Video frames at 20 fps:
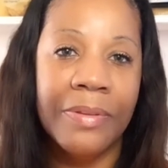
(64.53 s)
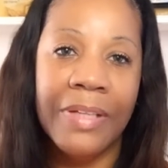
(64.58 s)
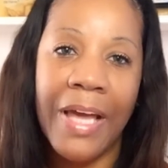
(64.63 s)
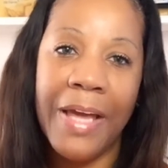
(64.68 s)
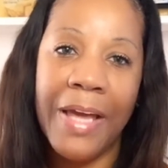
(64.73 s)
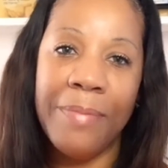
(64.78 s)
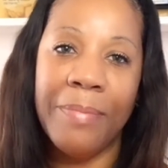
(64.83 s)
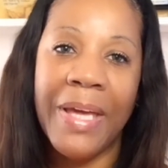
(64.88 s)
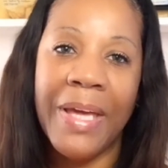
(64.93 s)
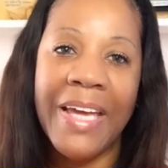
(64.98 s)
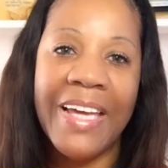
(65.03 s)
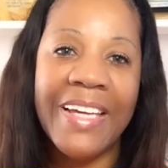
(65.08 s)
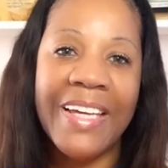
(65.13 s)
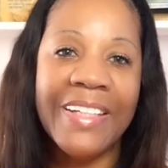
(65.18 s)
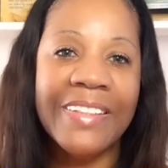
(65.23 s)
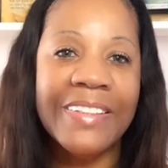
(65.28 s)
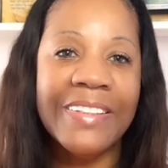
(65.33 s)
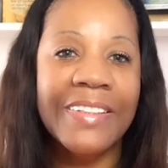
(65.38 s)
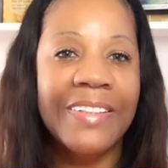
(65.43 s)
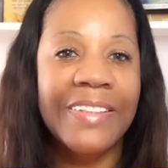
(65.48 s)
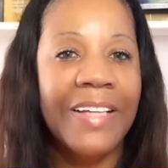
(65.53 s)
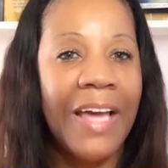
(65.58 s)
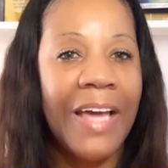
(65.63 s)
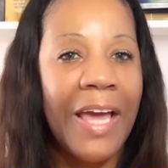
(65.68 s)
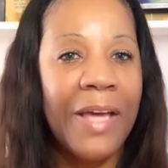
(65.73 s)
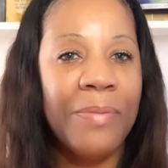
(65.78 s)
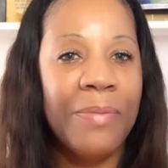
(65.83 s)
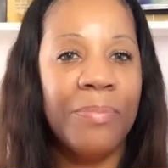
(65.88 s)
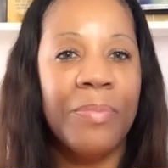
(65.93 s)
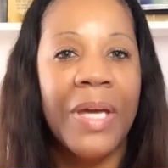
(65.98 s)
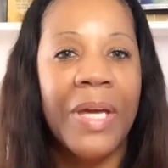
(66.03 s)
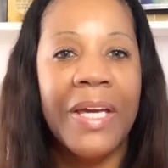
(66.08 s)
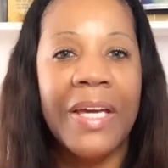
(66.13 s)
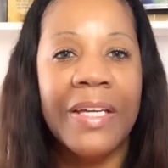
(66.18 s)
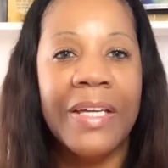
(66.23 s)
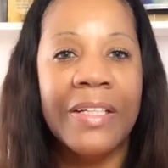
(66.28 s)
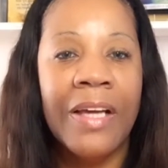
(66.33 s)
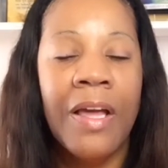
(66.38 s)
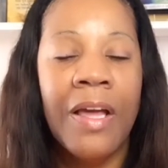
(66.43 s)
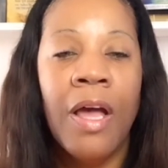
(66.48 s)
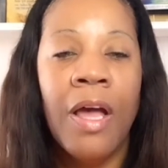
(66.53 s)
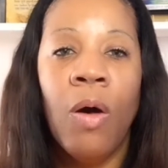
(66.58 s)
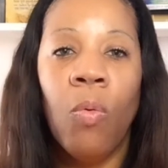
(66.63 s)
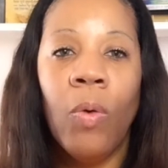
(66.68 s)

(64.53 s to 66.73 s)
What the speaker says: Amen. Amen.